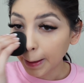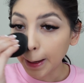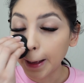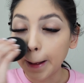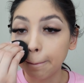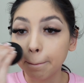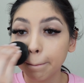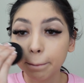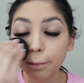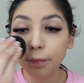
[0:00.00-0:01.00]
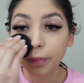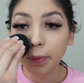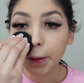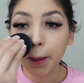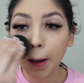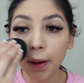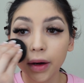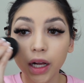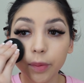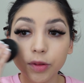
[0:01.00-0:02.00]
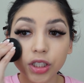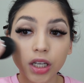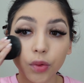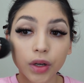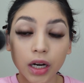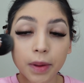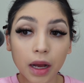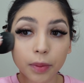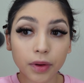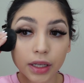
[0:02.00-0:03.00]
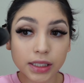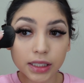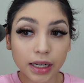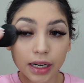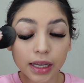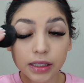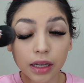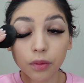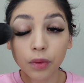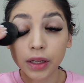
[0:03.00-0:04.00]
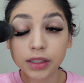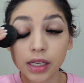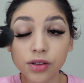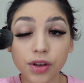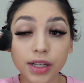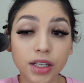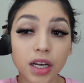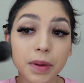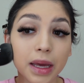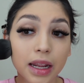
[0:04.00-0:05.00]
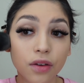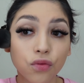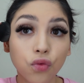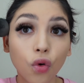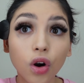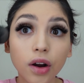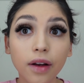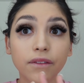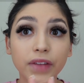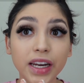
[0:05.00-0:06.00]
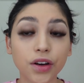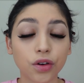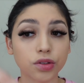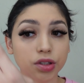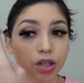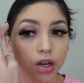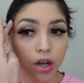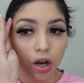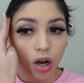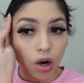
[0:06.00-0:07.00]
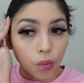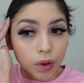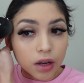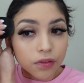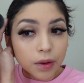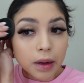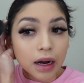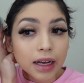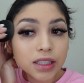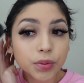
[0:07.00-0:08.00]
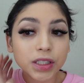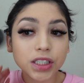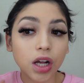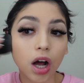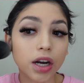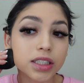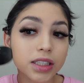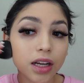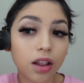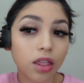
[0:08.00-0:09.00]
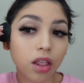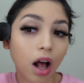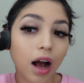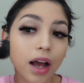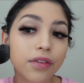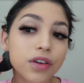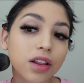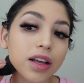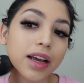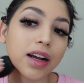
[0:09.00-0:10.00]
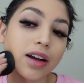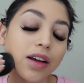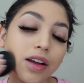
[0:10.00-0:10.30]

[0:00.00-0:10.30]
On our couples channel, we're going to be uploading Sundays and Wednesdays. So you guys are going to be getting 4 videos a week from us, which is honestly a lot, I feel like.